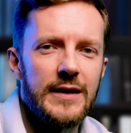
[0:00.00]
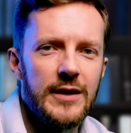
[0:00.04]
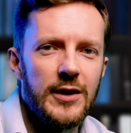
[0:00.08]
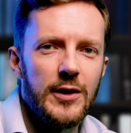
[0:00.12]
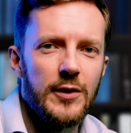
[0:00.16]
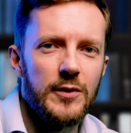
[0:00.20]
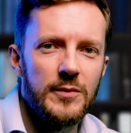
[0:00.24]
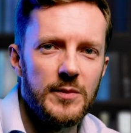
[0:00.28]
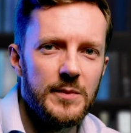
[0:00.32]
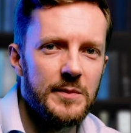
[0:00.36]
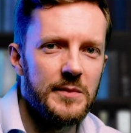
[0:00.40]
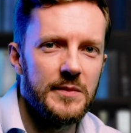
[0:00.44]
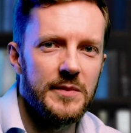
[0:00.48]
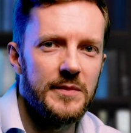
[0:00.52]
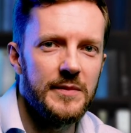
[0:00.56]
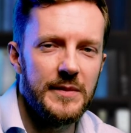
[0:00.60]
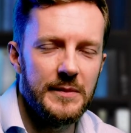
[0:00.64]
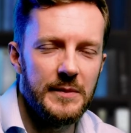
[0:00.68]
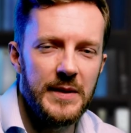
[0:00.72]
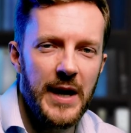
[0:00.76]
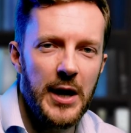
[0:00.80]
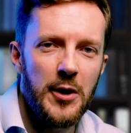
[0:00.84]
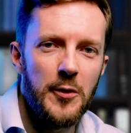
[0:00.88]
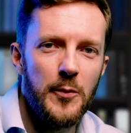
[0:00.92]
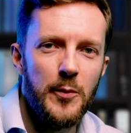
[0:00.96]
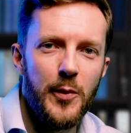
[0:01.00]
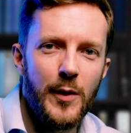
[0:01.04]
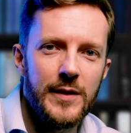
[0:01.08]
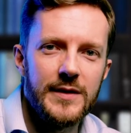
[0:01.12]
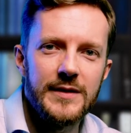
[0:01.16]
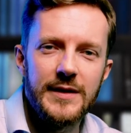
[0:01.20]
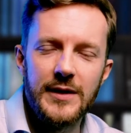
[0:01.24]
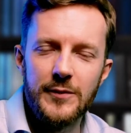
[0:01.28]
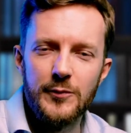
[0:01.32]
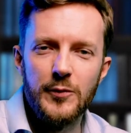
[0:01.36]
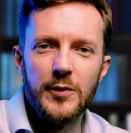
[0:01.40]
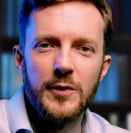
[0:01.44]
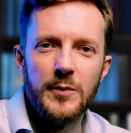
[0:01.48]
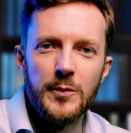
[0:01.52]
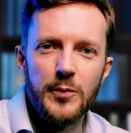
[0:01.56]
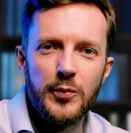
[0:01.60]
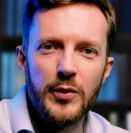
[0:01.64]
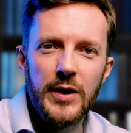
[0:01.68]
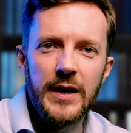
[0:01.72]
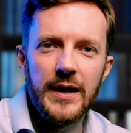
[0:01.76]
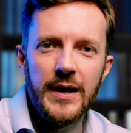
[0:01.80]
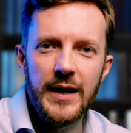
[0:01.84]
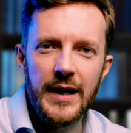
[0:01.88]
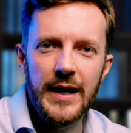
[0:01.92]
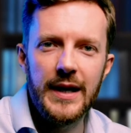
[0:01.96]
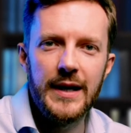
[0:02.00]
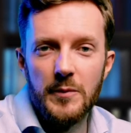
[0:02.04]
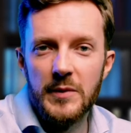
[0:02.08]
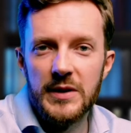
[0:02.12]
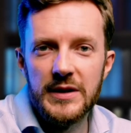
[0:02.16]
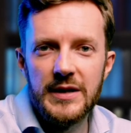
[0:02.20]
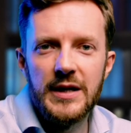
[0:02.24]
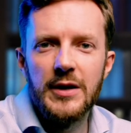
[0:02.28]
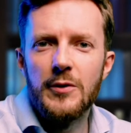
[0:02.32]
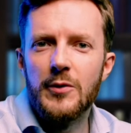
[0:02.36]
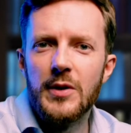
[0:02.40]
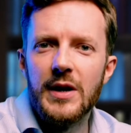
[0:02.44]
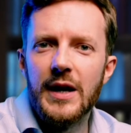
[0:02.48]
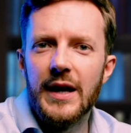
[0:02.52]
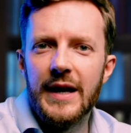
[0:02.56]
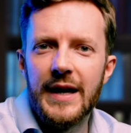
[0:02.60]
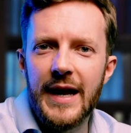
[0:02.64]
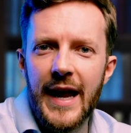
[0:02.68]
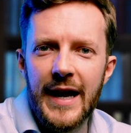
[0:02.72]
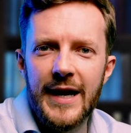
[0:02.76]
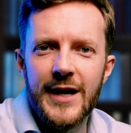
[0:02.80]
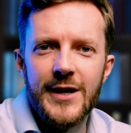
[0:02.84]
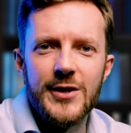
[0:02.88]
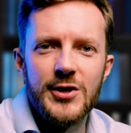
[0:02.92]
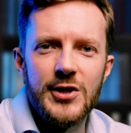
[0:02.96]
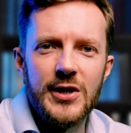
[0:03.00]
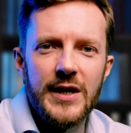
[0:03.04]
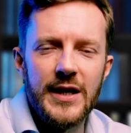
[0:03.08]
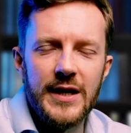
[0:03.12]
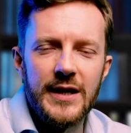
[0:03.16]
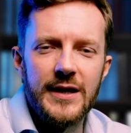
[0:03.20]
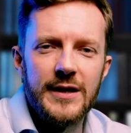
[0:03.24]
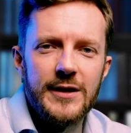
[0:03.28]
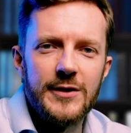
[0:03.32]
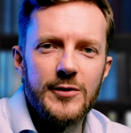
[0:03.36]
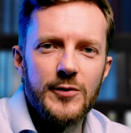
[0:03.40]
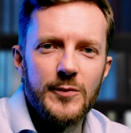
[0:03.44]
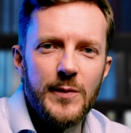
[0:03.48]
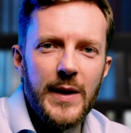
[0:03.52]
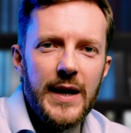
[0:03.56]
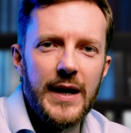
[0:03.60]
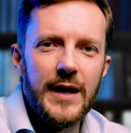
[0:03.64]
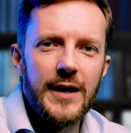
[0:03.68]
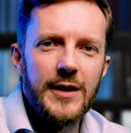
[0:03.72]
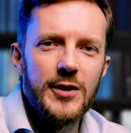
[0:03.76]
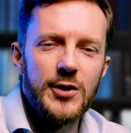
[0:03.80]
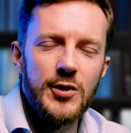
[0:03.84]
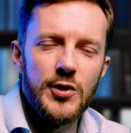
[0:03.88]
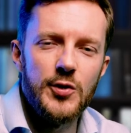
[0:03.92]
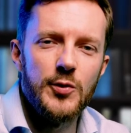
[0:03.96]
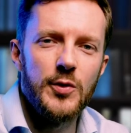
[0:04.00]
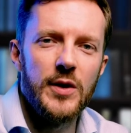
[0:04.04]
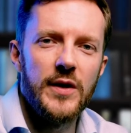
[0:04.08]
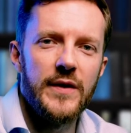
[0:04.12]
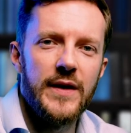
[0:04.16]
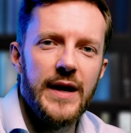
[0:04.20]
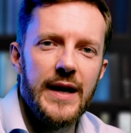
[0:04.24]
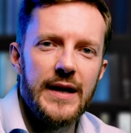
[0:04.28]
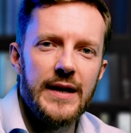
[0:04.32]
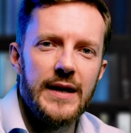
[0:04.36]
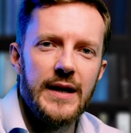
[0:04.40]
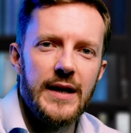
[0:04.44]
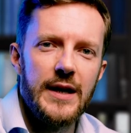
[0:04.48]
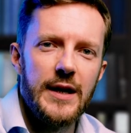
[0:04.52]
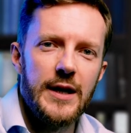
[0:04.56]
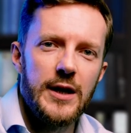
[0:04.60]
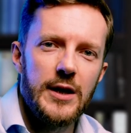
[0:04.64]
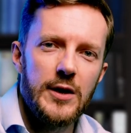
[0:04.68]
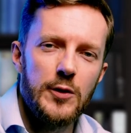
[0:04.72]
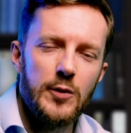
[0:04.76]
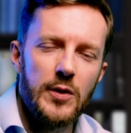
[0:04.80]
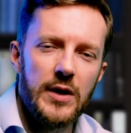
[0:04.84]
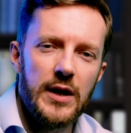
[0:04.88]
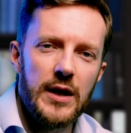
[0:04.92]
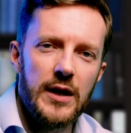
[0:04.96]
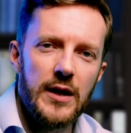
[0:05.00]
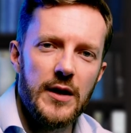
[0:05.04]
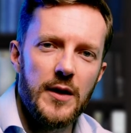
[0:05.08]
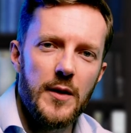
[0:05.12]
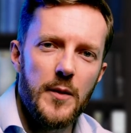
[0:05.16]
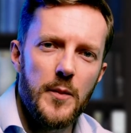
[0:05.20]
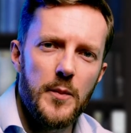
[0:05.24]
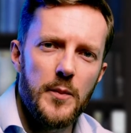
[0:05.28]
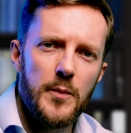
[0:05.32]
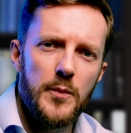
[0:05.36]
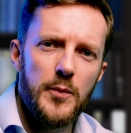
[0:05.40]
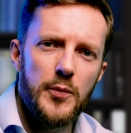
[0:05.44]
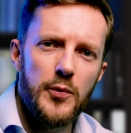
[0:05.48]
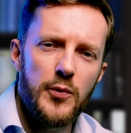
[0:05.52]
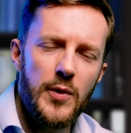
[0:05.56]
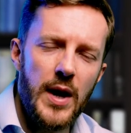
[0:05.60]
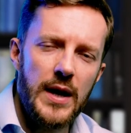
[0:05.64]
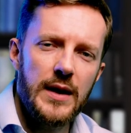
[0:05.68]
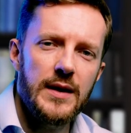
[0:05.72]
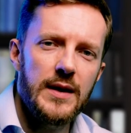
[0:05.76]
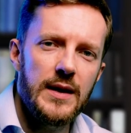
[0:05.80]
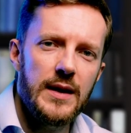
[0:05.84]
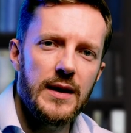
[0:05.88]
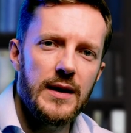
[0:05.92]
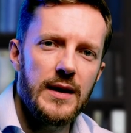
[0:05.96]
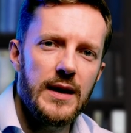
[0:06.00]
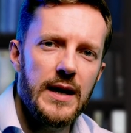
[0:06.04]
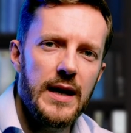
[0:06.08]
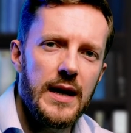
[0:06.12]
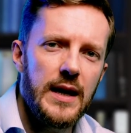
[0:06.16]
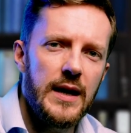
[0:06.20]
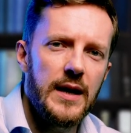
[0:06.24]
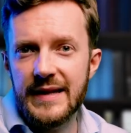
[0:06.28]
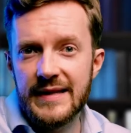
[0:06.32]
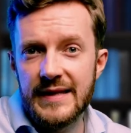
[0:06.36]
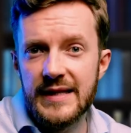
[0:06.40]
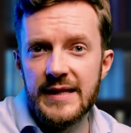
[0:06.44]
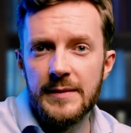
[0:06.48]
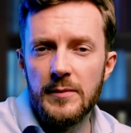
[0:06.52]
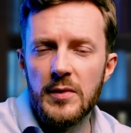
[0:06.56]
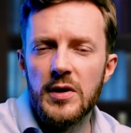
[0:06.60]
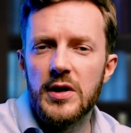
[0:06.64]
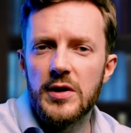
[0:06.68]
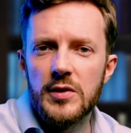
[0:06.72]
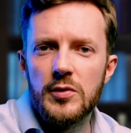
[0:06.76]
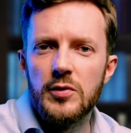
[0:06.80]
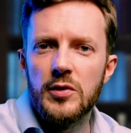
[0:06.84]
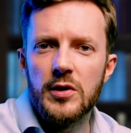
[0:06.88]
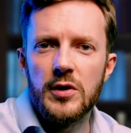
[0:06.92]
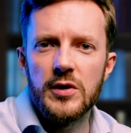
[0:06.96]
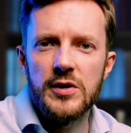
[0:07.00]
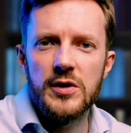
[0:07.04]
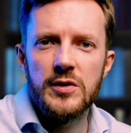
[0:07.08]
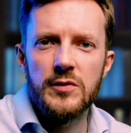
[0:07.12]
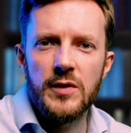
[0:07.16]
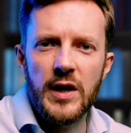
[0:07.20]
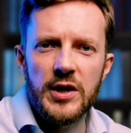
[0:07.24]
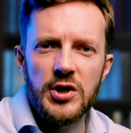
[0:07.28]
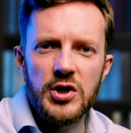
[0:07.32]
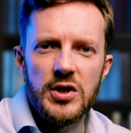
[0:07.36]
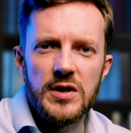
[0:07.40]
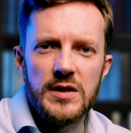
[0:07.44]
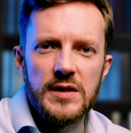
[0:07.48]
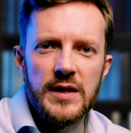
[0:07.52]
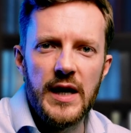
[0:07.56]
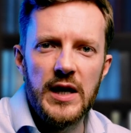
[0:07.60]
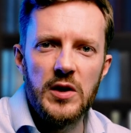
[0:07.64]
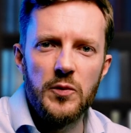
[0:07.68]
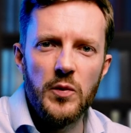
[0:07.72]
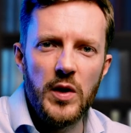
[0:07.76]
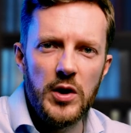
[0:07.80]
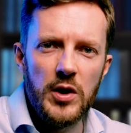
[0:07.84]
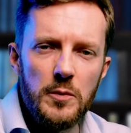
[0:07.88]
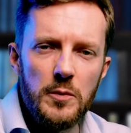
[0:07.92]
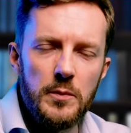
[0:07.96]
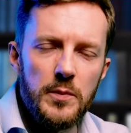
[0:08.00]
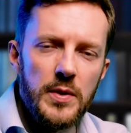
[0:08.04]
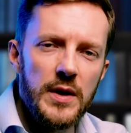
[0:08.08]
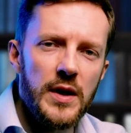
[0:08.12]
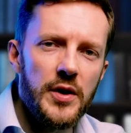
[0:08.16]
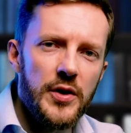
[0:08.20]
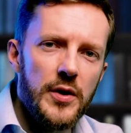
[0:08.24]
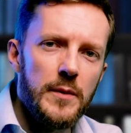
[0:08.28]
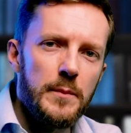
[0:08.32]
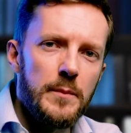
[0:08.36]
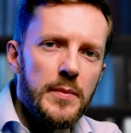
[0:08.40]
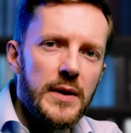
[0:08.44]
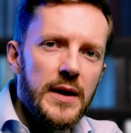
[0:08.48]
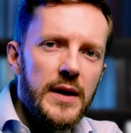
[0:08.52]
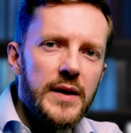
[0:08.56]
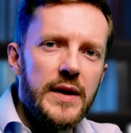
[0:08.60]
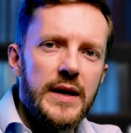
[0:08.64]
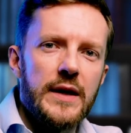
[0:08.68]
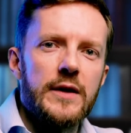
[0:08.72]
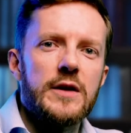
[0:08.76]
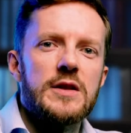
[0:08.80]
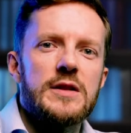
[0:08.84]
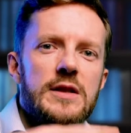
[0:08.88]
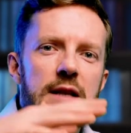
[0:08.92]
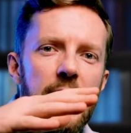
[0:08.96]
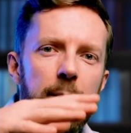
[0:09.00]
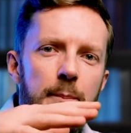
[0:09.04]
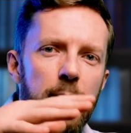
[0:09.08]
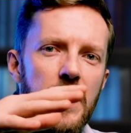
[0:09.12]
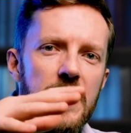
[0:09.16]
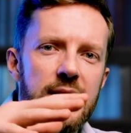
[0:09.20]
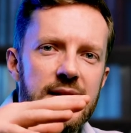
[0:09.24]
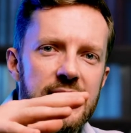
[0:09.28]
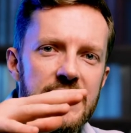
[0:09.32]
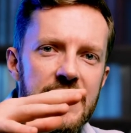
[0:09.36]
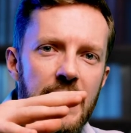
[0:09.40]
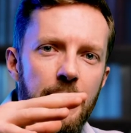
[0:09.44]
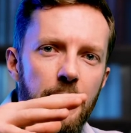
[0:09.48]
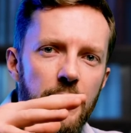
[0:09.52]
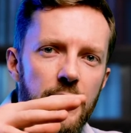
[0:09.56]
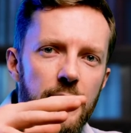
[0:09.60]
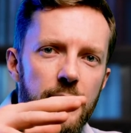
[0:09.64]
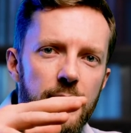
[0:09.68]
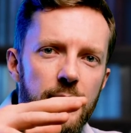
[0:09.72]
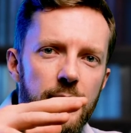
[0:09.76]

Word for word: You know, nanobots that would bring in material and energy in to make sure that you can practically, similar to a construction site build a building step by step,